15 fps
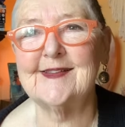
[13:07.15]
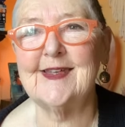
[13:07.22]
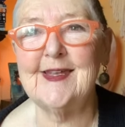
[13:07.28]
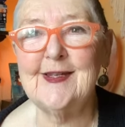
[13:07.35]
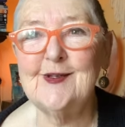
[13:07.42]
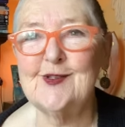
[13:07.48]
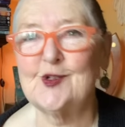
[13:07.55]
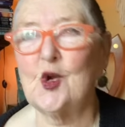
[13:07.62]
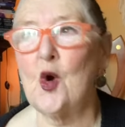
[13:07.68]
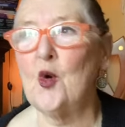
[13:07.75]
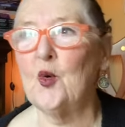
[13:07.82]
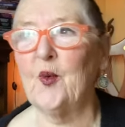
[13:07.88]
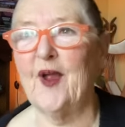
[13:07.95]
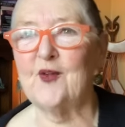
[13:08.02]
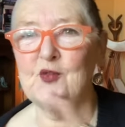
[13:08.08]
kids go
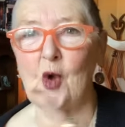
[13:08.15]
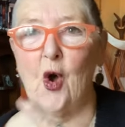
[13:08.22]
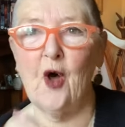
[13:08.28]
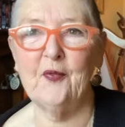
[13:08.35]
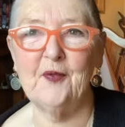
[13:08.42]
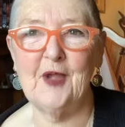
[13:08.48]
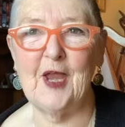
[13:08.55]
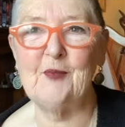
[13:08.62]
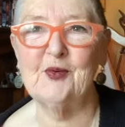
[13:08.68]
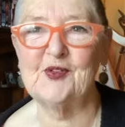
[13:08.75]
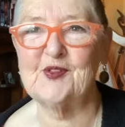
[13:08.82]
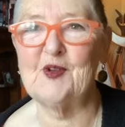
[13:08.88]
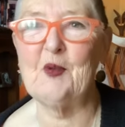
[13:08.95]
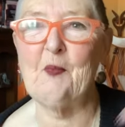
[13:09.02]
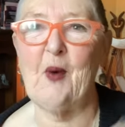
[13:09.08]
around to all the
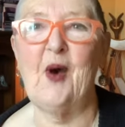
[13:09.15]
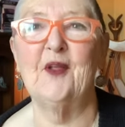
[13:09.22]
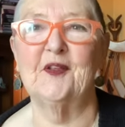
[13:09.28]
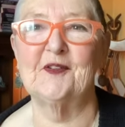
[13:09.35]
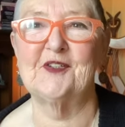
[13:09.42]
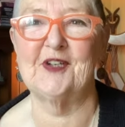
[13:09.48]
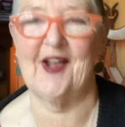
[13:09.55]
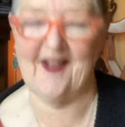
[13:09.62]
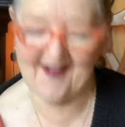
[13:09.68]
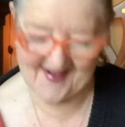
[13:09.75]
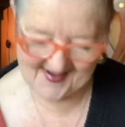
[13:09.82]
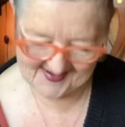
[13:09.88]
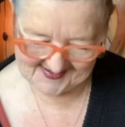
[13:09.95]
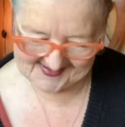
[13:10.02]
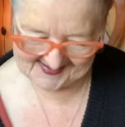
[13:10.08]
neighbors and
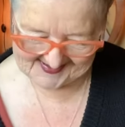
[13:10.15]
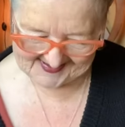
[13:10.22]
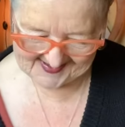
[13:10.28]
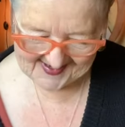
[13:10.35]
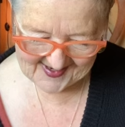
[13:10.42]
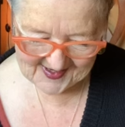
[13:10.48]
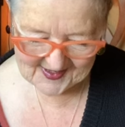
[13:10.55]
apologize.